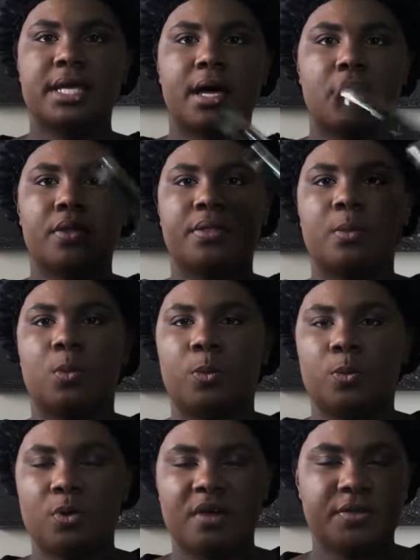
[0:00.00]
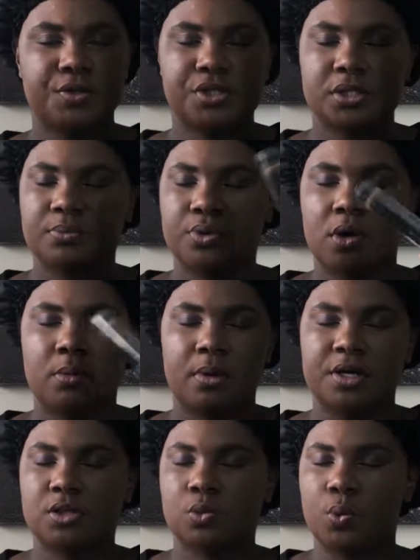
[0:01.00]
down, Revolution Pro
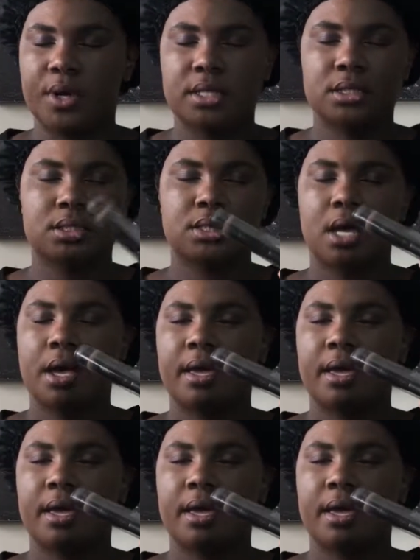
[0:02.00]
Brush wins.